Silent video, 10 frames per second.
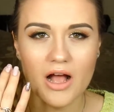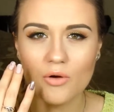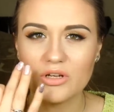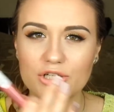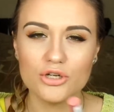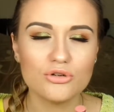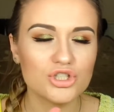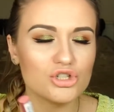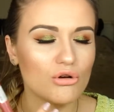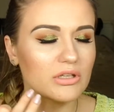how it
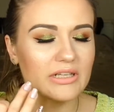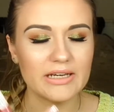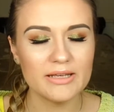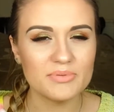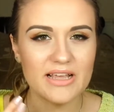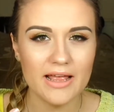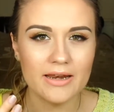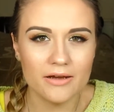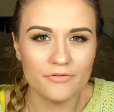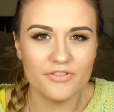looks on the lips, I
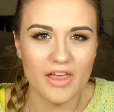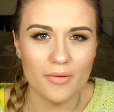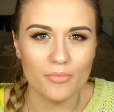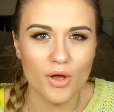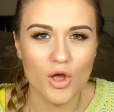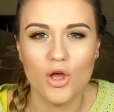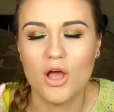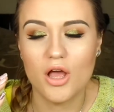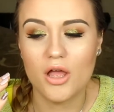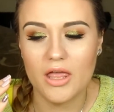love them
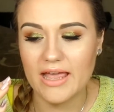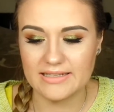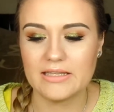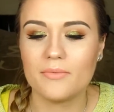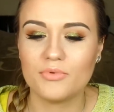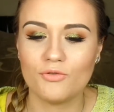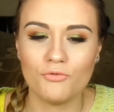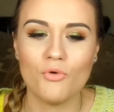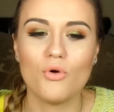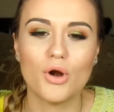except
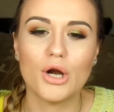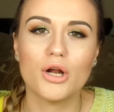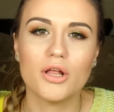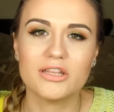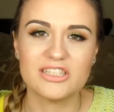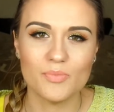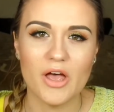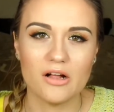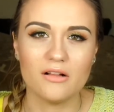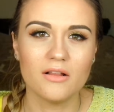for the
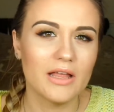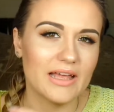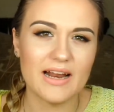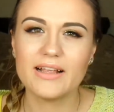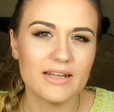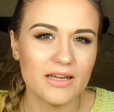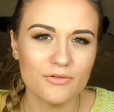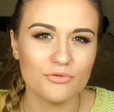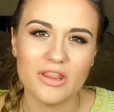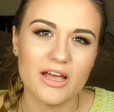smell, and I can
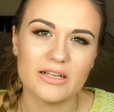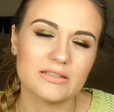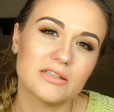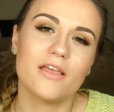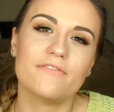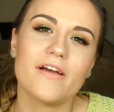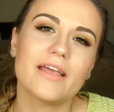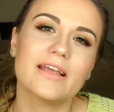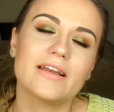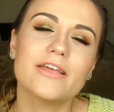live with that. If
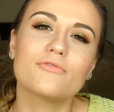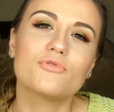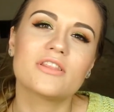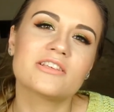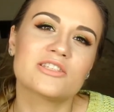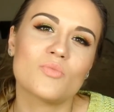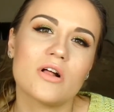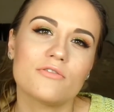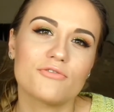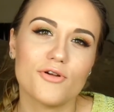I can live with the
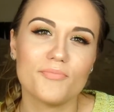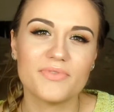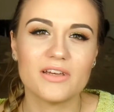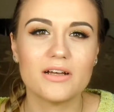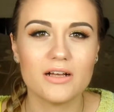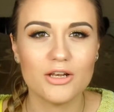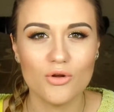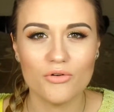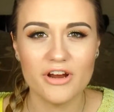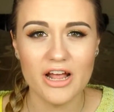smell from the
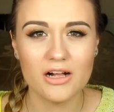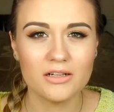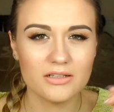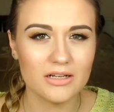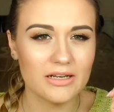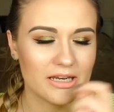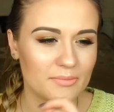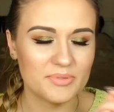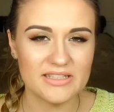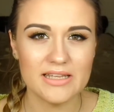L'Oreal
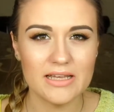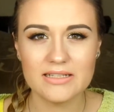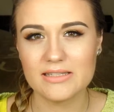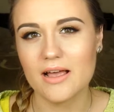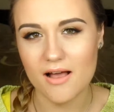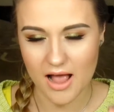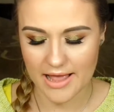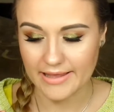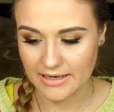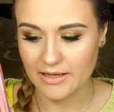lipsticks,
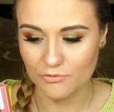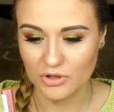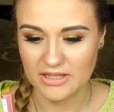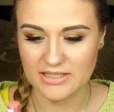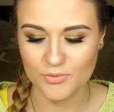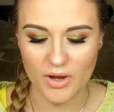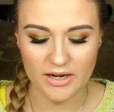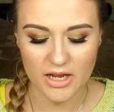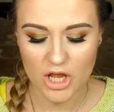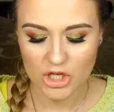I can live with this
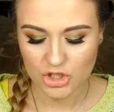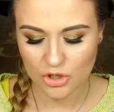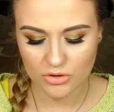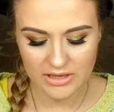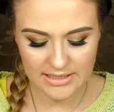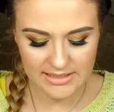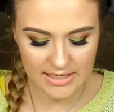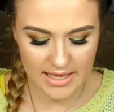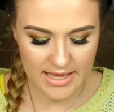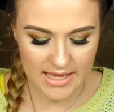one. So
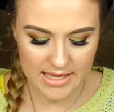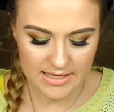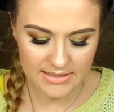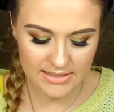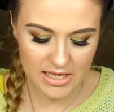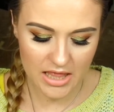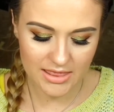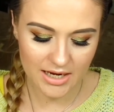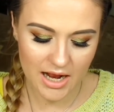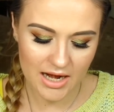this is
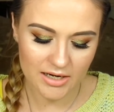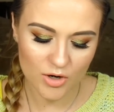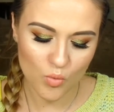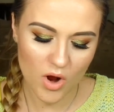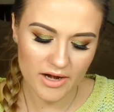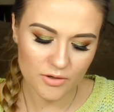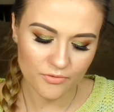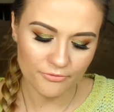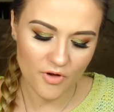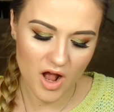the color
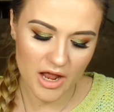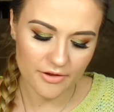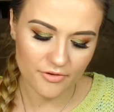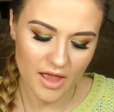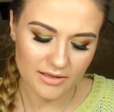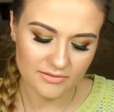105